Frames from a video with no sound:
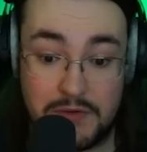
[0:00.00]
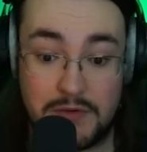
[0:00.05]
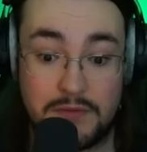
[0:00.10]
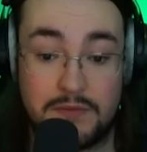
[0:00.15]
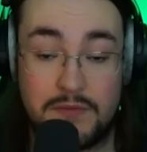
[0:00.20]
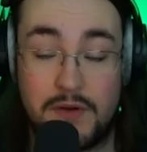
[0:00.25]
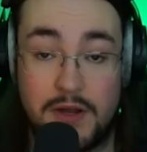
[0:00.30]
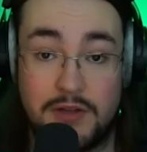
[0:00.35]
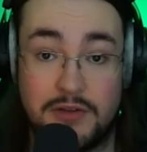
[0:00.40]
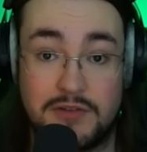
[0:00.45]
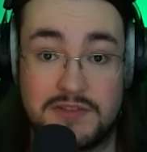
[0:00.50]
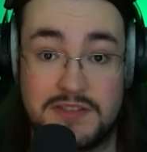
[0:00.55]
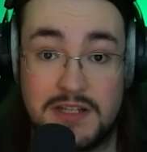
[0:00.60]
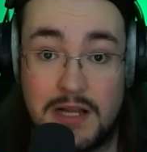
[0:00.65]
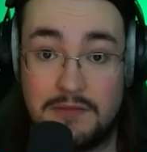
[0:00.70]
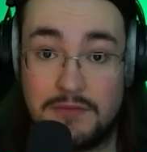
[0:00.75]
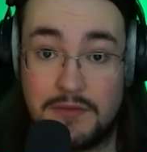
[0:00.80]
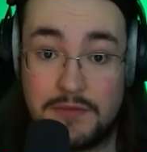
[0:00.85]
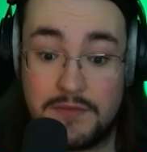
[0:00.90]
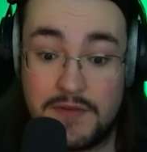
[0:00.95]
find
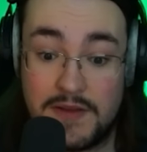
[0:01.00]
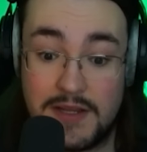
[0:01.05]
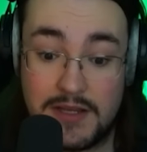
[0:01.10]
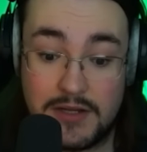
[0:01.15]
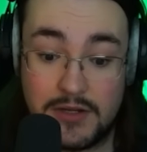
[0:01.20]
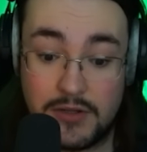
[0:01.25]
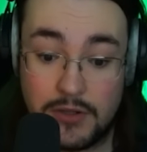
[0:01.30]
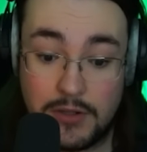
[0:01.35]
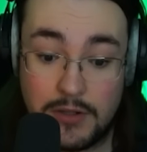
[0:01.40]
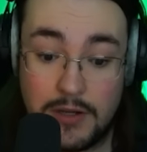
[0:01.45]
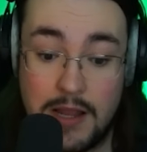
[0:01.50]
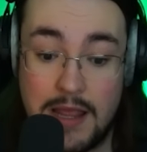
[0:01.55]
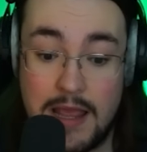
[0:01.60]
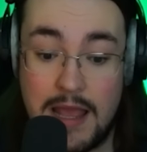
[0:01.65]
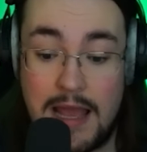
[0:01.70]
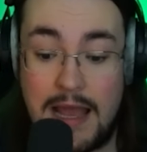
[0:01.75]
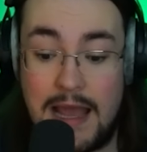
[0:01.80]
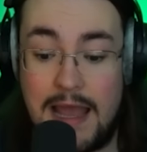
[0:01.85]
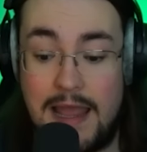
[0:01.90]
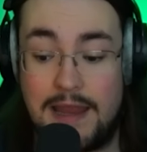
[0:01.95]
yourself a vehicle.
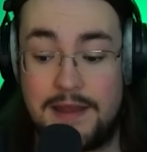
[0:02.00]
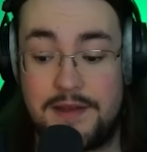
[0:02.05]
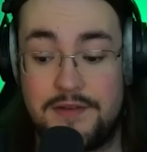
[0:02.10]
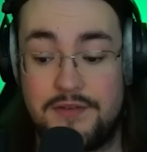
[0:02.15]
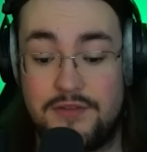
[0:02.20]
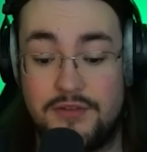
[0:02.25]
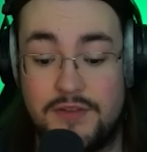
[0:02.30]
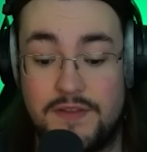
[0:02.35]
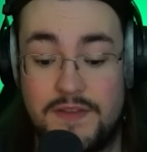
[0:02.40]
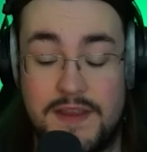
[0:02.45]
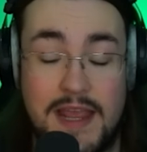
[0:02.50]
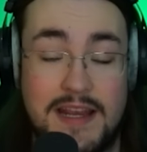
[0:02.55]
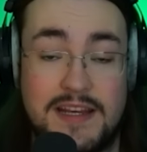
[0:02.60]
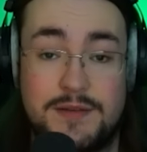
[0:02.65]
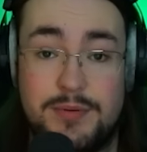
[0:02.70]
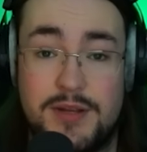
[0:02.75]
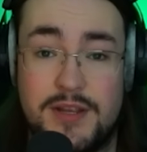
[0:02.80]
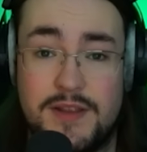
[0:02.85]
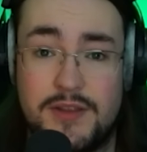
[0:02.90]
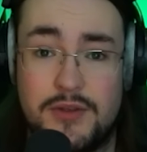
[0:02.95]
And the
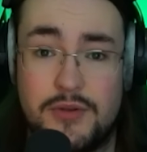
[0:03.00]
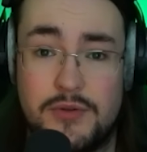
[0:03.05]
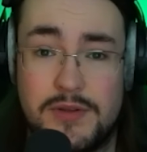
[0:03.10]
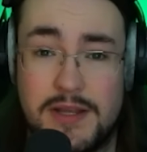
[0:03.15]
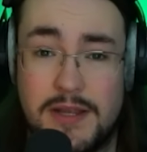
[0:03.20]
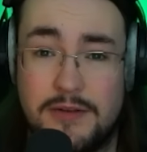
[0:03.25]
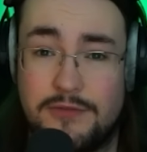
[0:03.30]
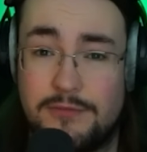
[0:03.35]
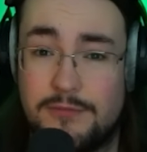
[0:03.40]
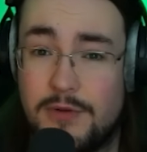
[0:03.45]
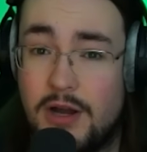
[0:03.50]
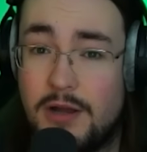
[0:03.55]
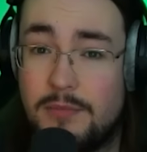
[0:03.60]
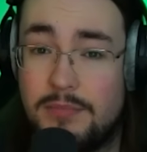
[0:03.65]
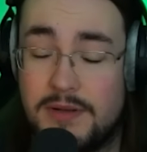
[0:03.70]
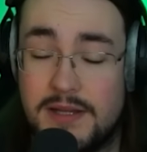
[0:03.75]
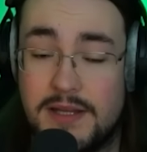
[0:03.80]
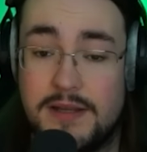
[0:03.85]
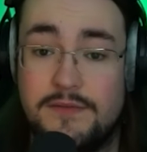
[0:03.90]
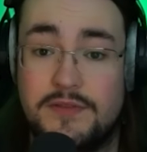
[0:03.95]
XP that you get from it, I
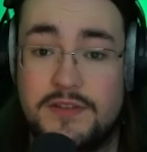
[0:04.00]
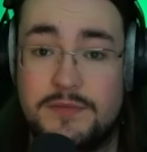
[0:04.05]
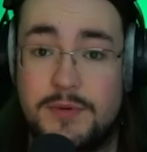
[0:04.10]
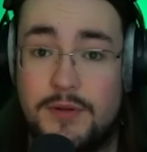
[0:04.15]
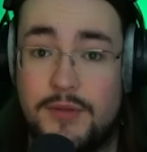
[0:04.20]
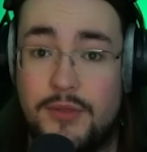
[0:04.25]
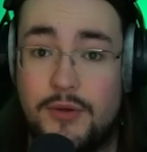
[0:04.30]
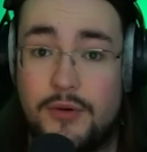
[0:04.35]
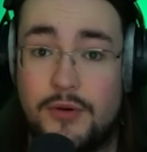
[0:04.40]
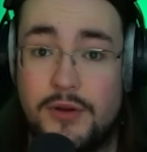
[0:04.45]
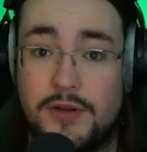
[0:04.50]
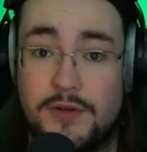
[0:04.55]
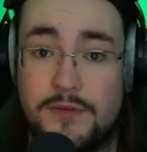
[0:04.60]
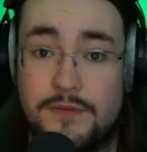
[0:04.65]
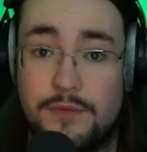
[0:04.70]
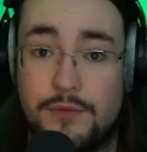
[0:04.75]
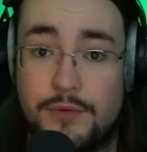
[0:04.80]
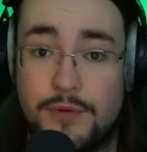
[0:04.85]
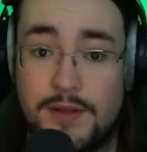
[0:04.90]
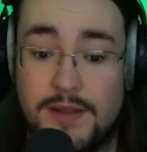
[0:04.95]
believe, is about 30 to
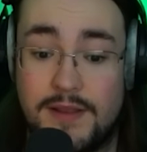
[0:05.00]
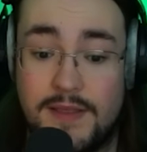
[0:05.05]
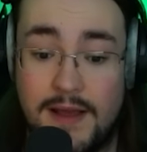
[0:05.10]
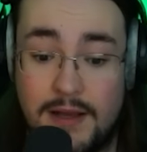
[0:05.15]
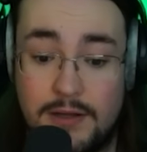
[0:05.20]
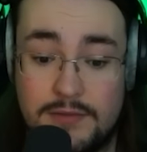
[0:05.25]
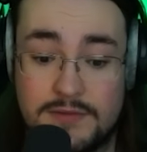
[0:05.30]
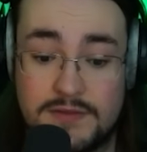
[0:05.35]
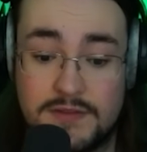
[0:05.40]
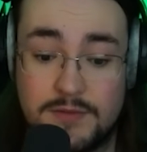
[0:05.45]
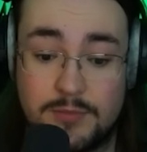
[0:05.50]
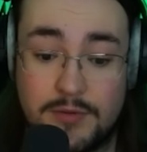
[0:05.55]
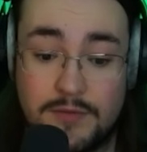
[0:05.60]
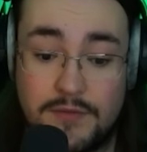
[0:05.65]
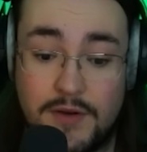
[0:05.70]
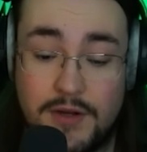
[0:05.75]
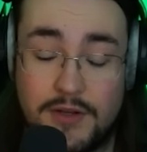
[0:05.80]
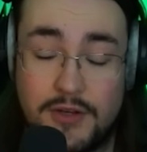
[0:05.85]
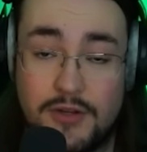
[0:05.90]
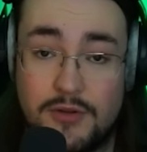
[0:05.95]
40,000,
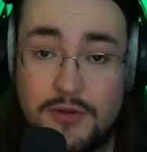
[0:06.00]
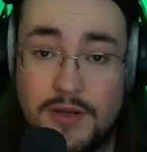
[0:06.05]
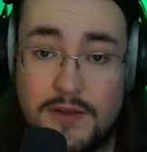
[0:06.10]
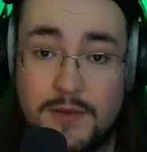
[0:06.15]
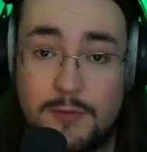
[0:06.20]
provided you get the